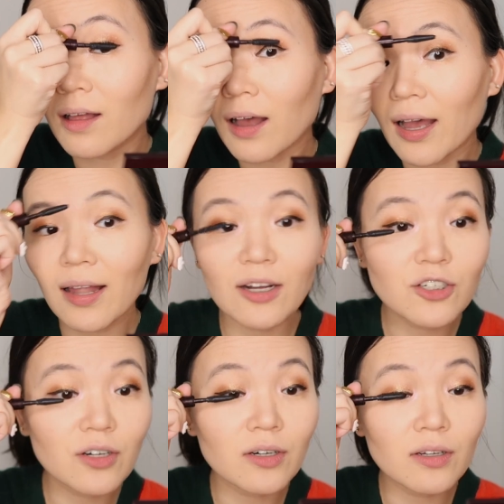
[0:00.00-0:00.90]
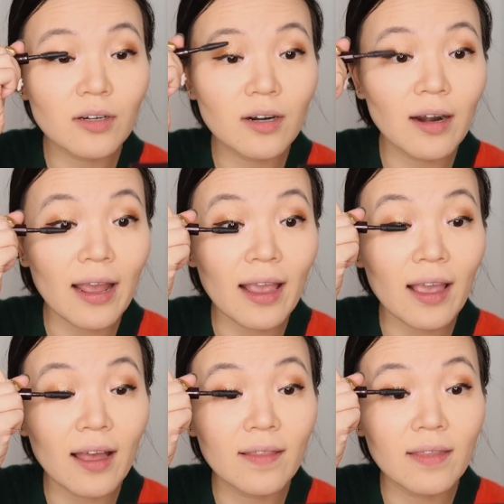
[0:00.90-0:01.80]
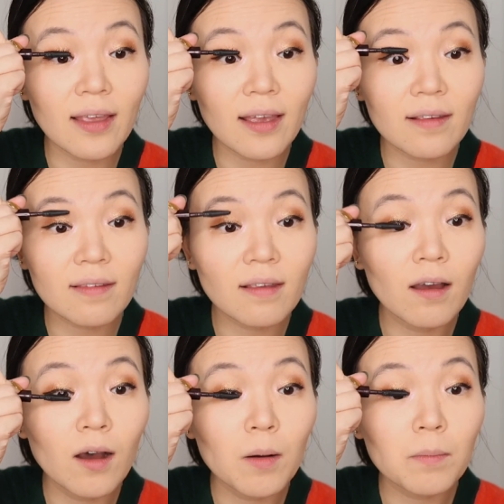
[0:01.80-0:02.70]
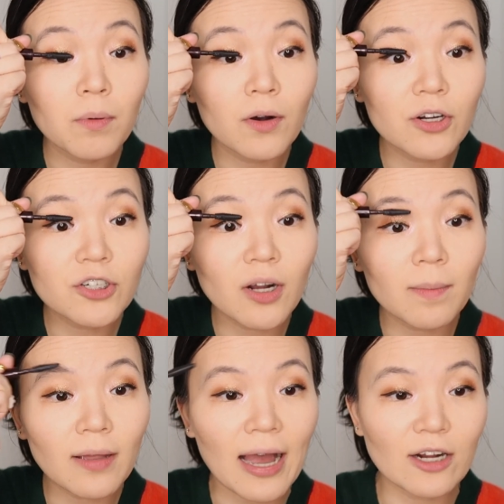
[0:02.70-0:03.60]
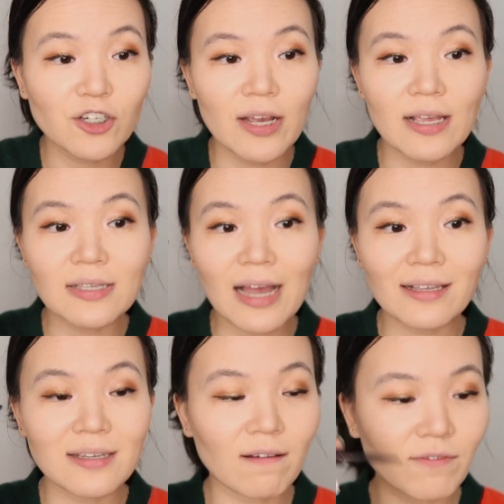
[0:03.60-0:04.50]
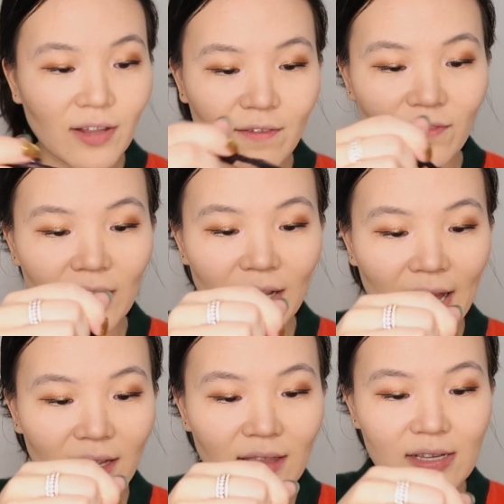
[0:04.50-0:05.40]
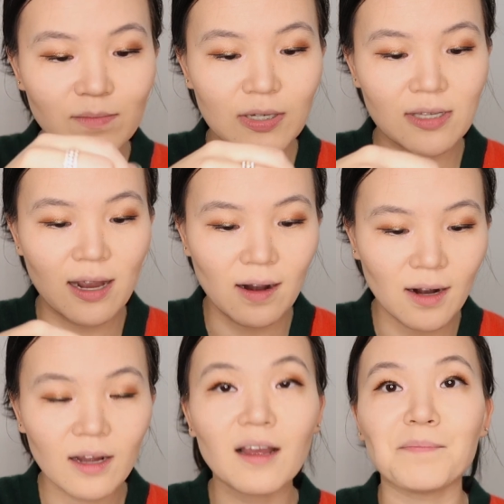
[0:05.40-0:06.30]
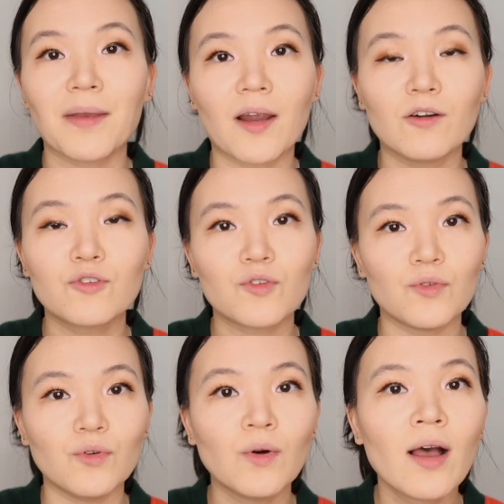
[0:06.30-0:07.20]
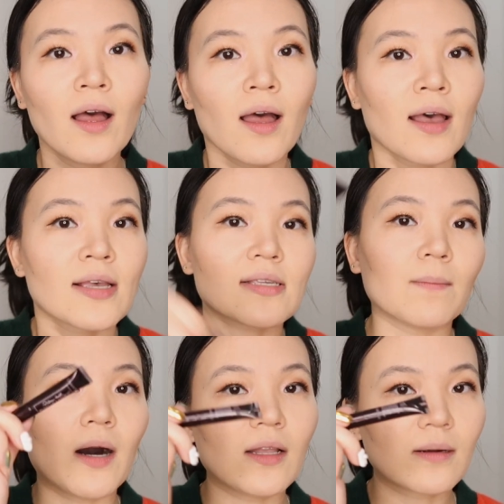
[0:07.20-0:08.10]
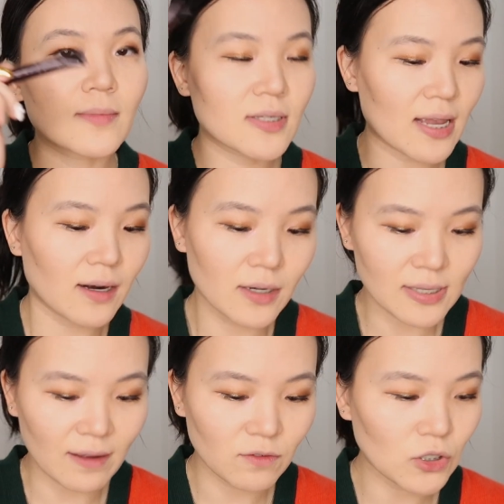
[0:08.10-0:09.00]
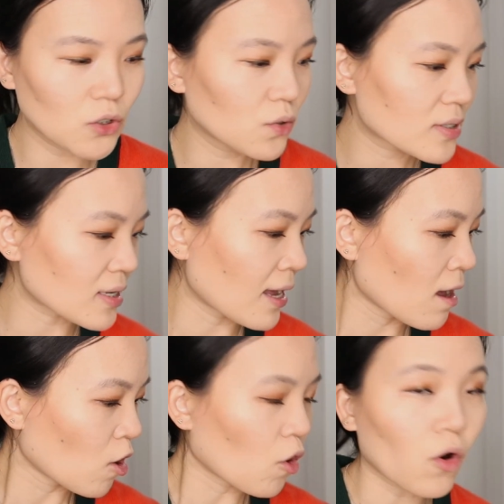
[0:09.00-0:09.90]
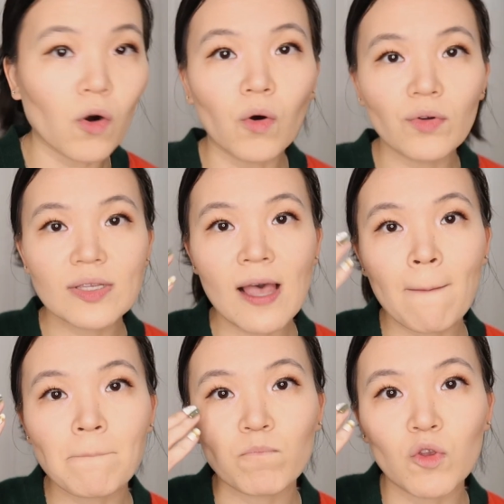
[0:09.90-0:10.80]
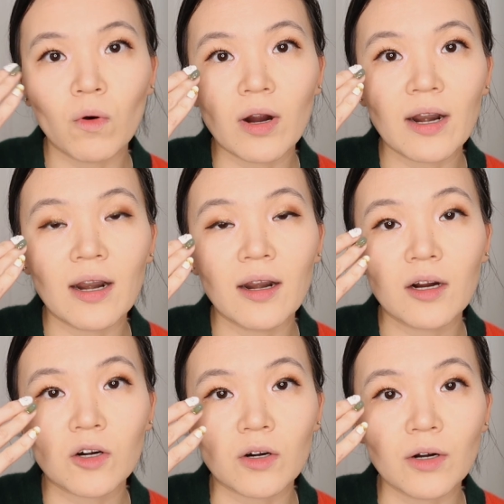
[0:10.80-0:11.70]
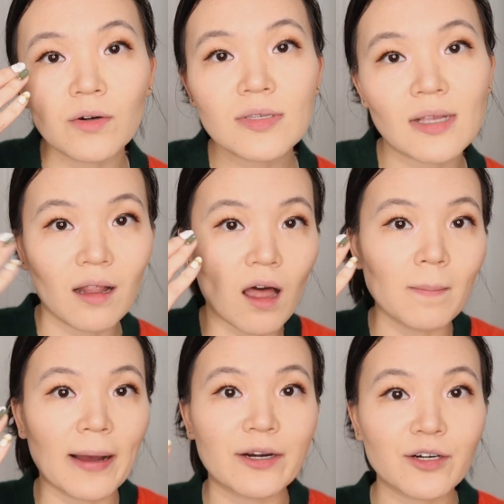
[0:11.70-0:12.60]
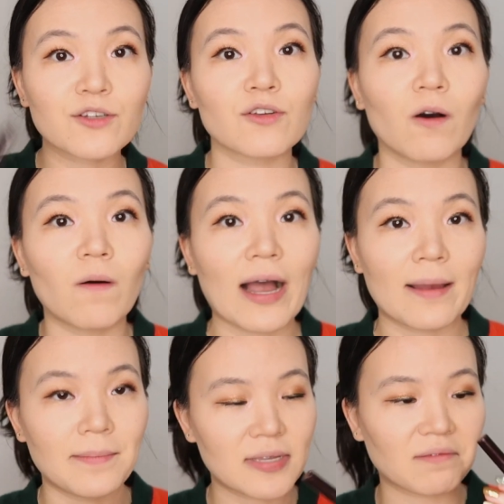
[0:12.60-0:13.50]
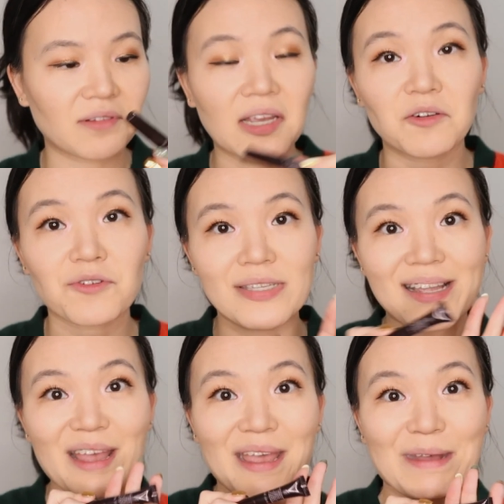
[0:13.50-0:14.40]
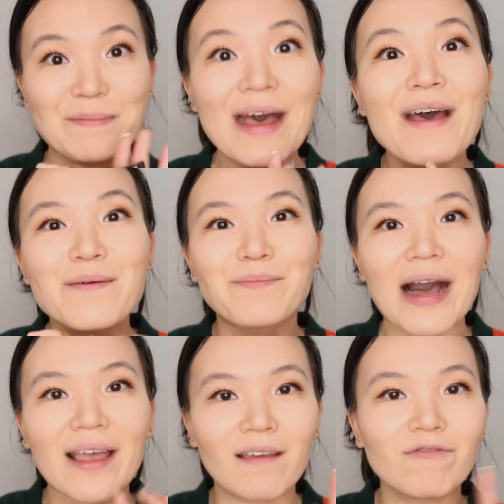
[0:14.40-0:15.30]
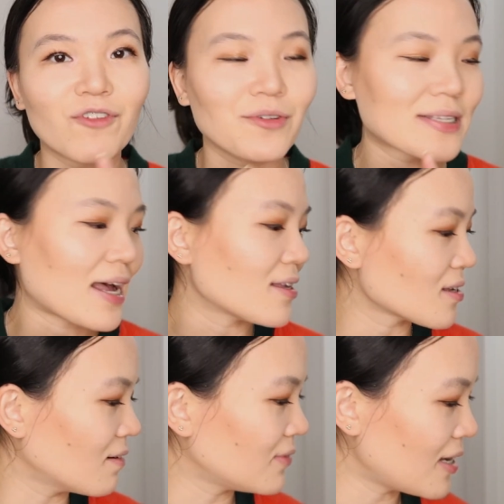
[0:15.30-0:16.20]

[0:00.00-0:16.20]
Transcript: eyelash curler and this push-up lashes, I definitely feel like this mascara, compared to some other mascaras I've used, holds your curls a lot better, so I am definitely interested in buying full size of